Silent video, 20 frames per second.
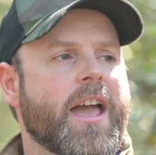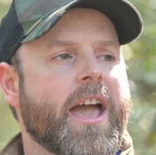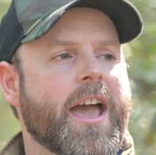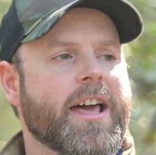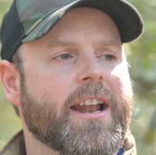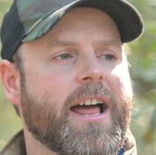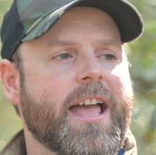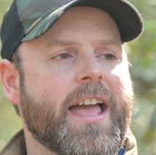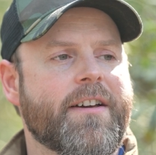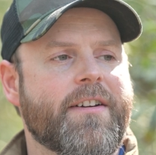
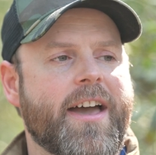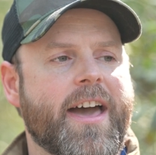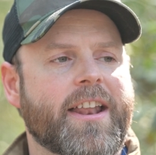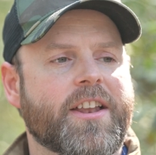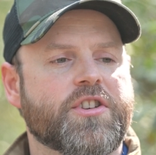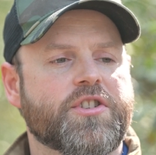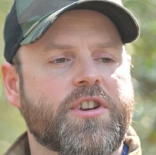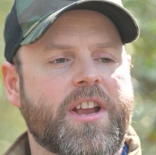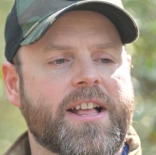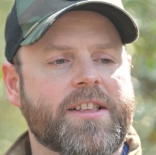and I have had a
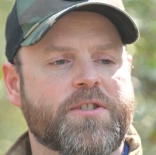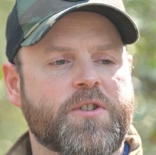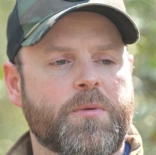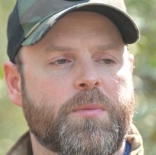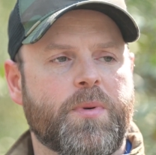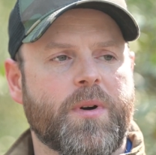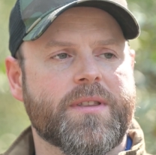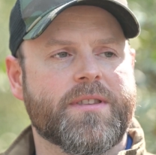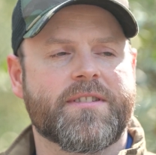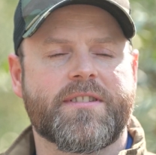chance to
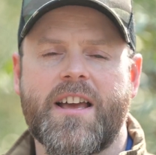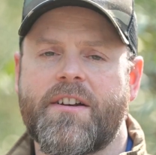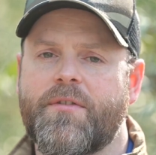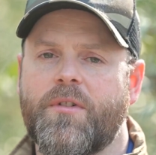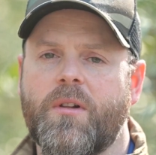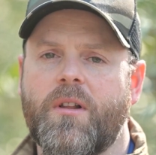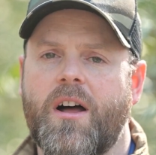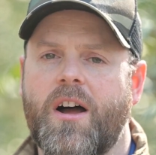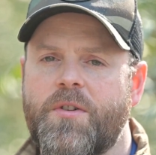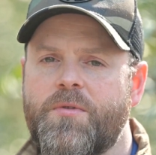put
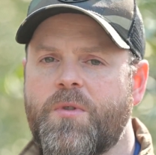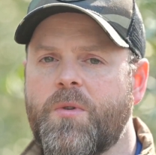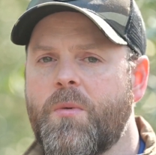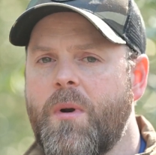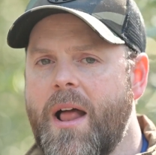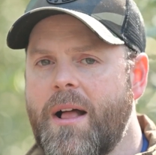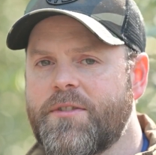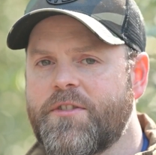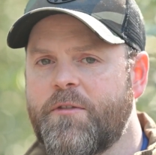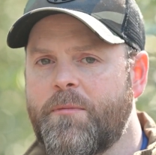several hundred
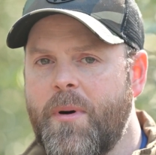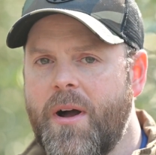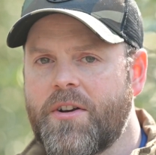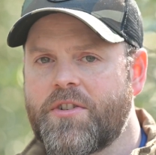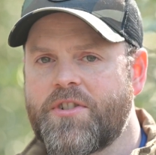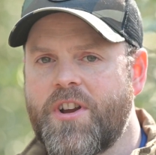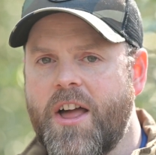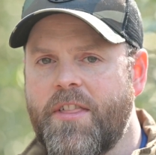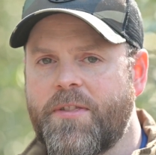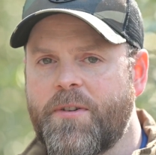rounds of
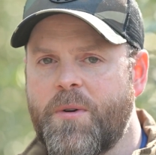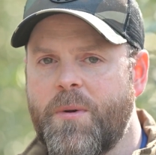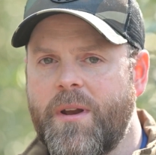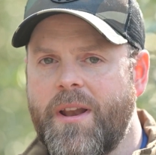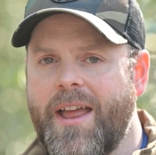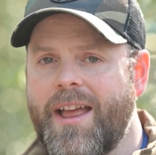buckshot through it,